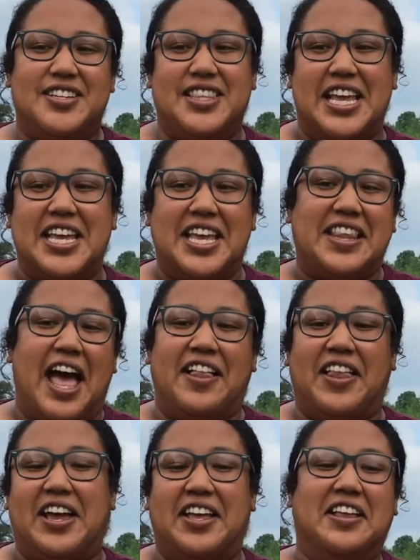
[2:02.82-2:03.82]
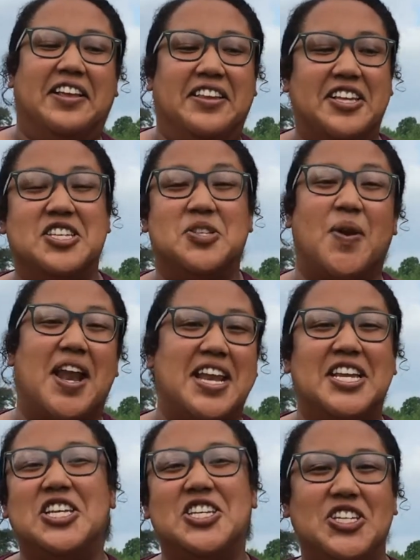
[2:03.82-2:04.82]
thinking that like this is what I
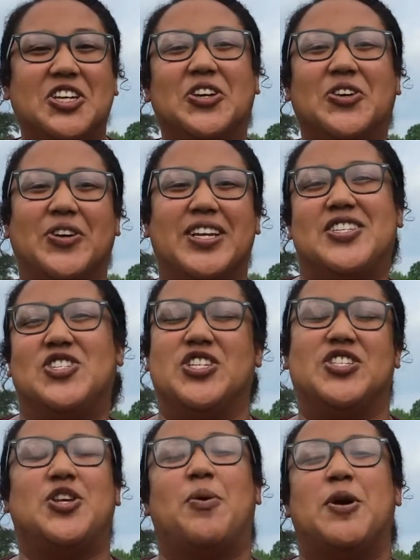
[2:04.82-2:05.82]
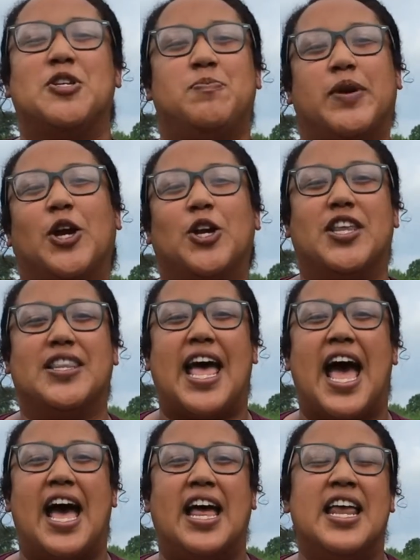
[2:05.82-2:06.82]
need to do. It's just so much bigger than
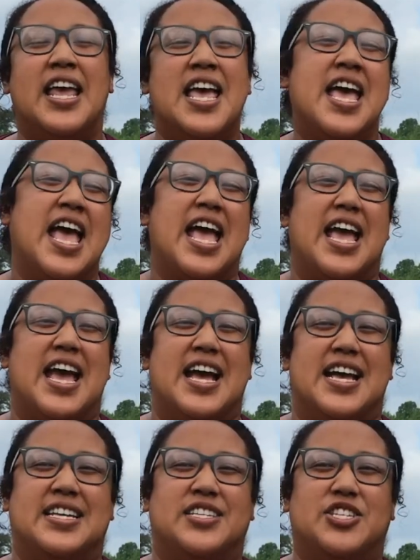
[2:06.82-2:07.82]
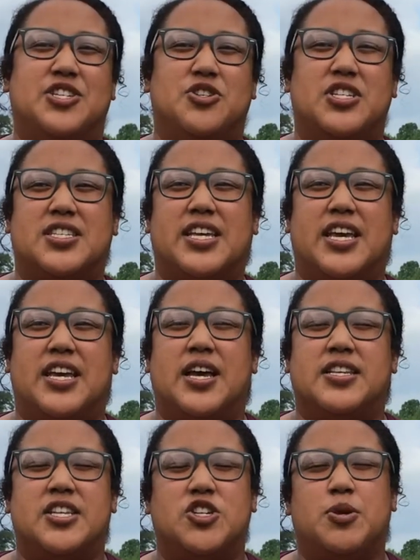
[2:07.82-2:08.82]
that. And you just
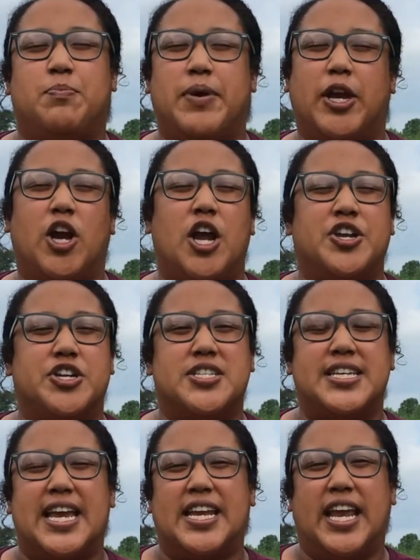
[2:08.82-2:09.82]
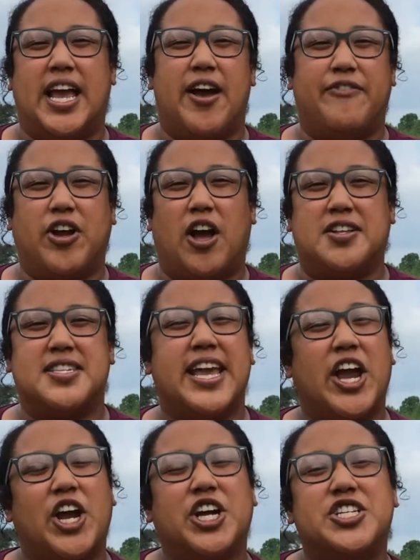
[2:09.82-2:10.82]
get such a bigger understanding of God's
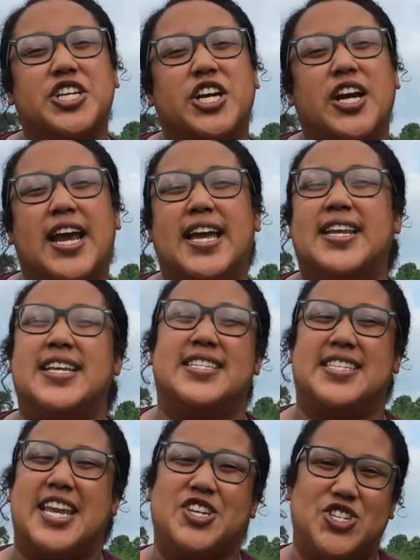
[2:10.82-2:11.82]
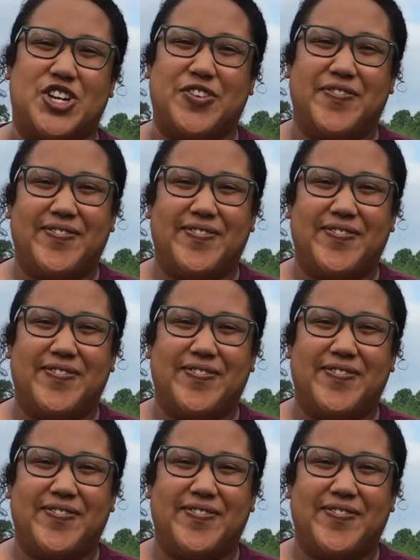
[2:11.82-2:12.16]
character and His nature.